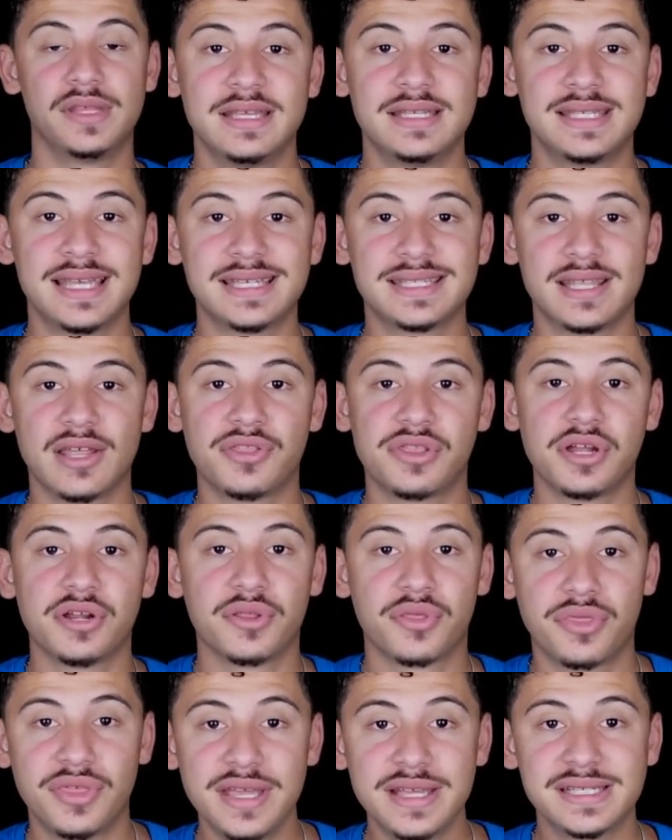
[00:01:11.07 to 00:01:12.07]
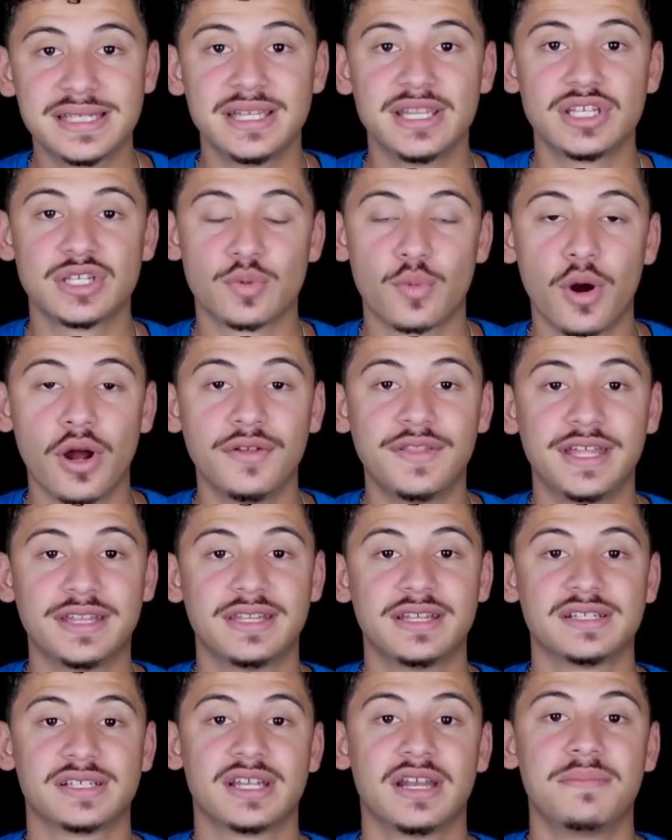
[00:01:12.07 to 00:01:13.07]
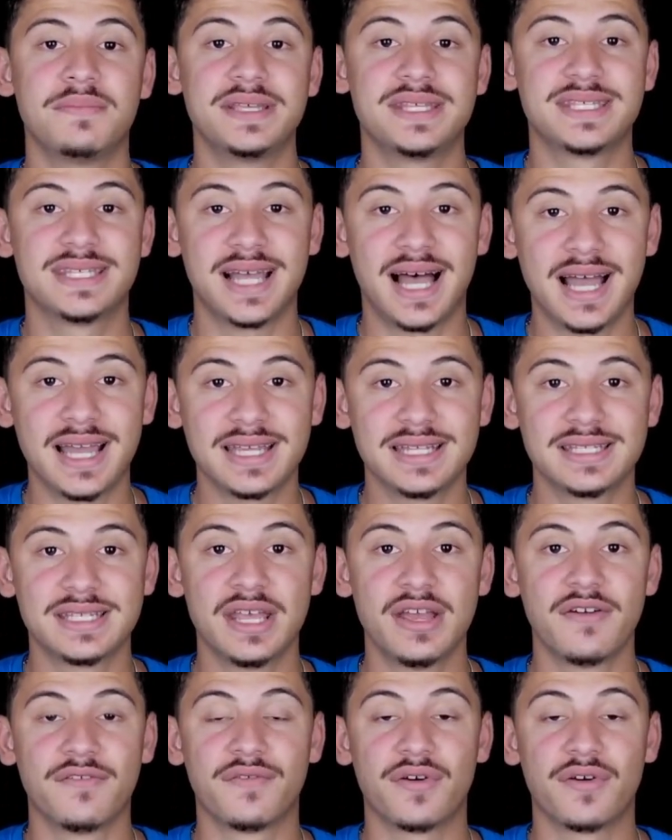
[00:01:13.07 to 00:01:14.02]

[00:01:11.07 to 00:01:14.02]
He says that there are things in this world that there's going to be signs